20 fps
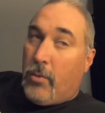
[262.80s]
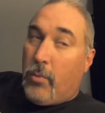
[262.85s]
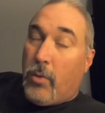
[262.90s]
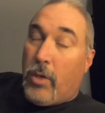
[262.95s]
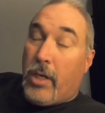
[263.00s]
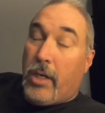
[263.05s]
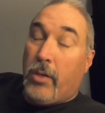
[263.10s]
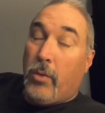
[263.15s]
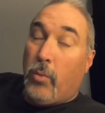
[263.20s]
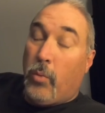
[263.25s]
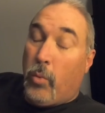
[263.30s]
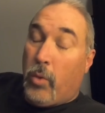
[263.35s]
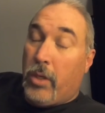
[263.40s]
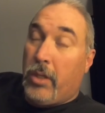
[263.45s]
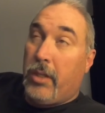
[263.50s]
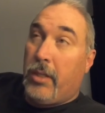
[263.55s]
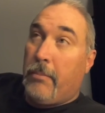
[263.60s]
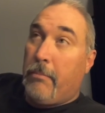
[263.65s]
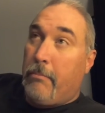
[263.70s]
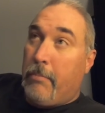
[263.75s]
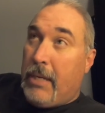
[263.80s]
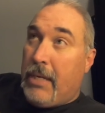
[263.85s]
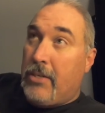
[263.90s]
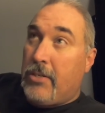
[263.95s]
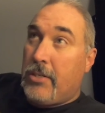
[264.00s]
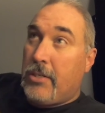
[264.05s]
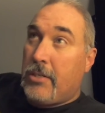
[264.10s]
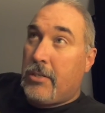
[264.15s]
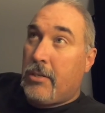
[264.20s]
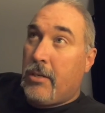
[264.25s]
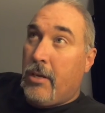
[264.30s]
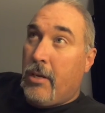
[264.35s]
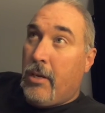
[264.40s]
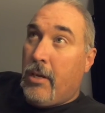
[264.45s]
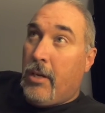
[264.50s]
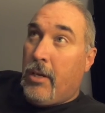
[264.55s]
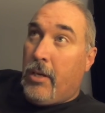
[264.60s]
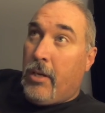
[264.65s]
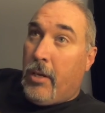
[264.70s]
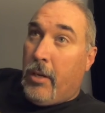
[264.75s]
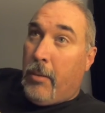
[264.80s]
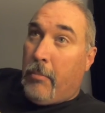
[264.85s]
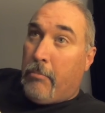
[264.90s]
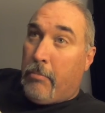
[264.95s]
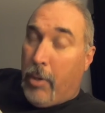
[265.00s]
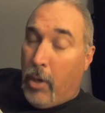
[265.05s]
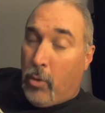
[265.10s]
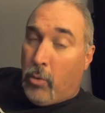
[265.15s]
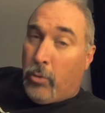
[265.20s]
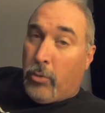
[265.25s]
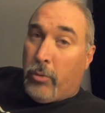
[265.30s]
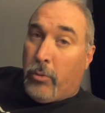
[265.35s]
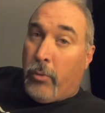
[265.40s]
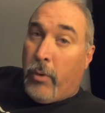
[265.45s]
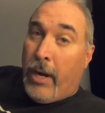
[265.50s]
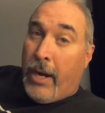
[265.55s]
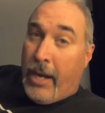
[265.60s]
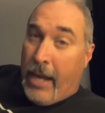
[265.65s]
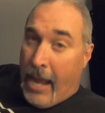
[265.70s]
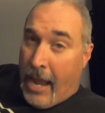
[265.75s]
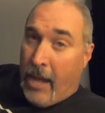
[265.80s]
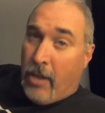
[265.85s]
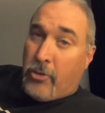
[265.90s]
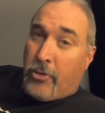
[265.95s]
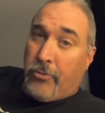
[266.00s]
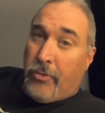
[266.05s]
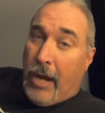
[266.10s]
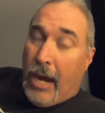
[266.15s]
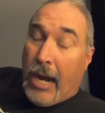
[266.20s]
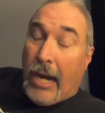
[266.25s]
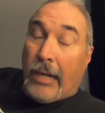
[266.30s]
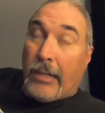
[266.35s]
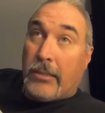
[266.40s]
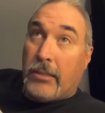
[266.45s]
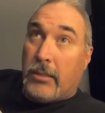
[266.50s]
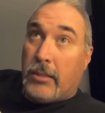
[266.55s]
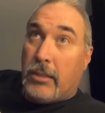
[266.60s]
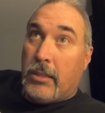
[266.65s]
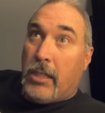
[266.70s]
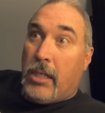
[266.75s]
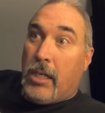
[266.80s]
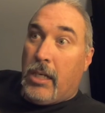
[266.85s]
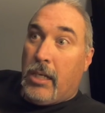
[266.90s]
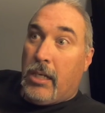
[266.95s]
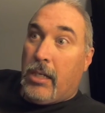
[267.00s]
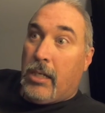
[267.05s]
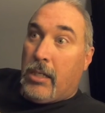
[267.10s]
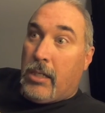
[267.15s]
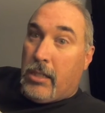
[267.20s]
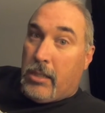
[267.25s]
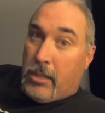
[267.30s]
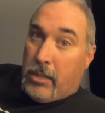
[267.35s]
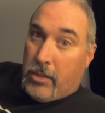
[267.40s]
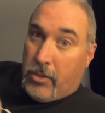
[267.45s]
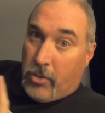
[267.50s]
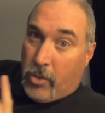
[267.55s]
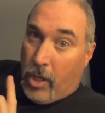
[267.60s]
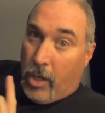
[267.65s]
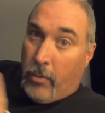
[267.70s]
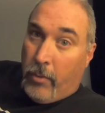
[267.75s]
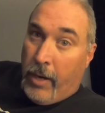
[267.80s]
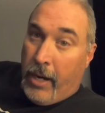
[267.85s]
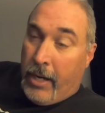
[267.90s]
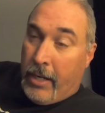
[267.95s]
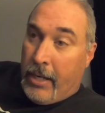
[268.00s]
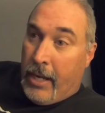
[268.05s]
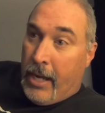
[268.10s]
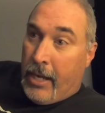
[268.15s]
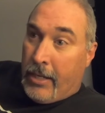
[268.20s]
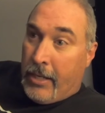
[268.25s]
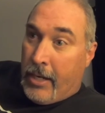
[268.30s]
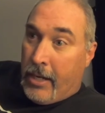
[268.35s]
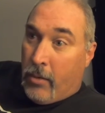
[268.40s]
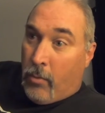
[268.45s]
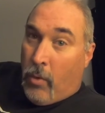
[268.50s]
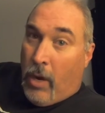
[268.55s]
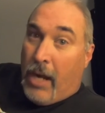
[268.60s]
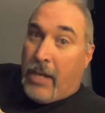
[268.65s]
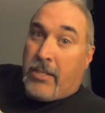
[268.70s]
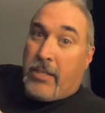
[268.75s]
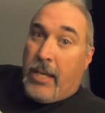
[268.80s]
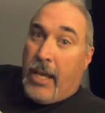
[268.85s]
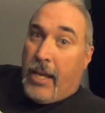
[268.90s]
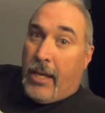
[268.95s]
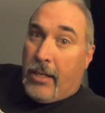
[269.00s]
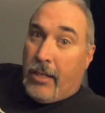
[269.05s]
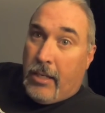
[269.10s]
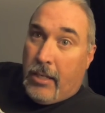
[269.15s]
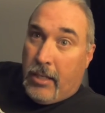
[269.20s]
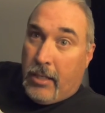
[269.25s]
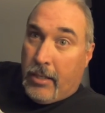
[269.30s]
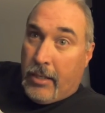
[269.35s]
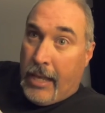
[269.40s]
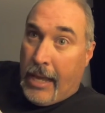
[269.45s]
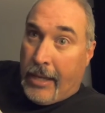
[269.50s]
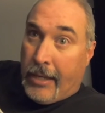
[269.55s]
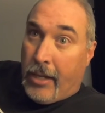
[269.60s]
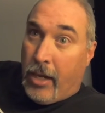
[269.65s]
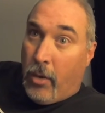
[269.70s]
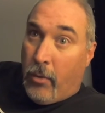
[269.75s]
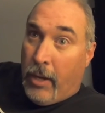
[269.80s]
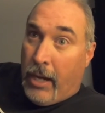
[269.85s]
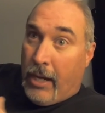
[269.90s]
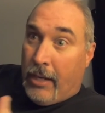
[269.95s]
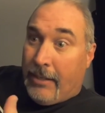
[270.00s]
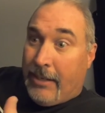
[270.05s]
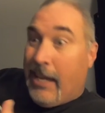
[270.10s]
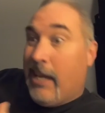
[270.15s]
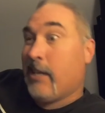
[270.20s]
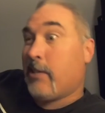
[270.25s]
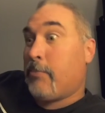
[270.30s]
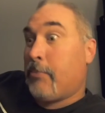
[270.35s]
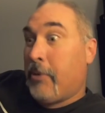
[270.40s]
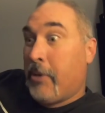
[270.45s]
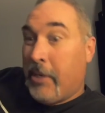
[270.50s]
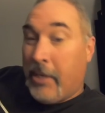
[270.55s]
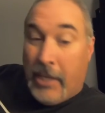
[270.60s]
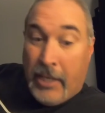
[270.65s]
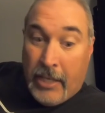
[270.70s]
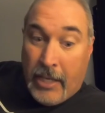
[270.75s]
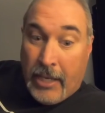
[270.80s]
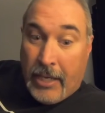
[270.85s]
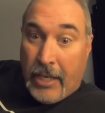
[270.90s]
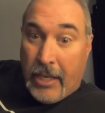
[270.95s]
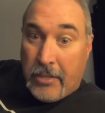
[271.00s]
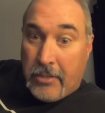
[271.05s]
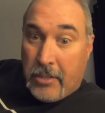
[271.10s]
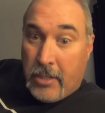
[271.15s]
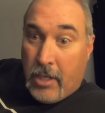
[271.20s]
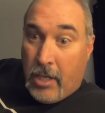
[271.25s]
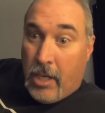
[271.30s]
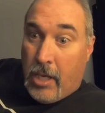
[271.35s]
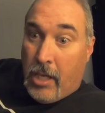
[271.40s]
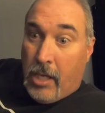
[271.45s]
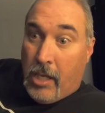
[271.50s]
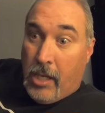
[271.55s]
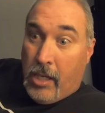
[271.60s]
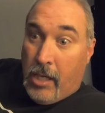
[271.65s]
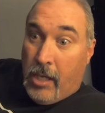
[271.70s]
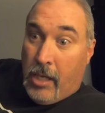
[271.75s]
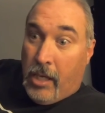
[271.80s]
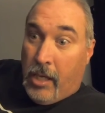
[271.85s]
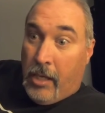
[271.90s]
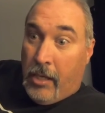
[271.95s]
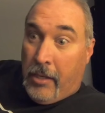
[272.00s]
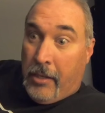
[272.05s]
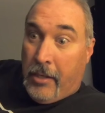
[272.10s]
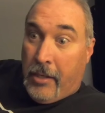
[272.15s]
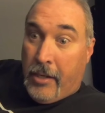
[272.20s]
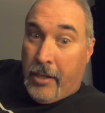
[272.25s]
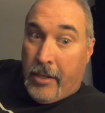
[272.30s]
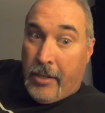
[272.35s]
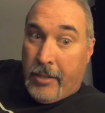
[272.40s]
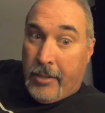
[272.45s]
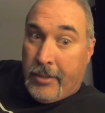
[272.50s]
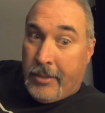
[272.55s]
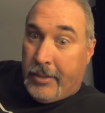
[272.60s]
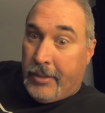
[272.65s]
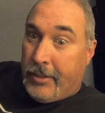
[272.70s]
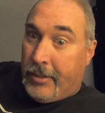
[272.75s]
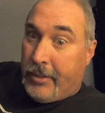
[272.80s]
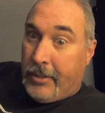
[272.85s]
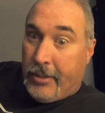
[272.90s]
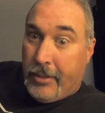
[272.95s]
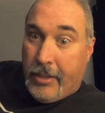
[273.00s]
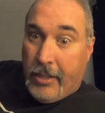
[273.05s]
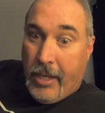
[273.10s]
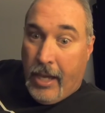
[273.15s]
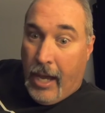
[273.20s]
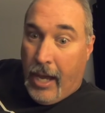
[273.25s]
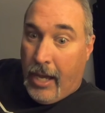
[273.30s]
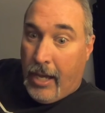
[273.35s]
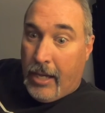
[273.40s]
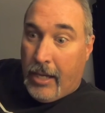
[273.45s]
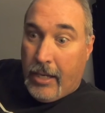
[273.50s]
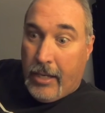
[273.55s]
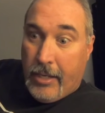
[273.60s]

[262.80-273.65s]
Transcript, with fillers: what? Woodland Beach's boat ran a house fire. So I ran down there and watched that that go out. That was pretty neat, I guess. And uh, I,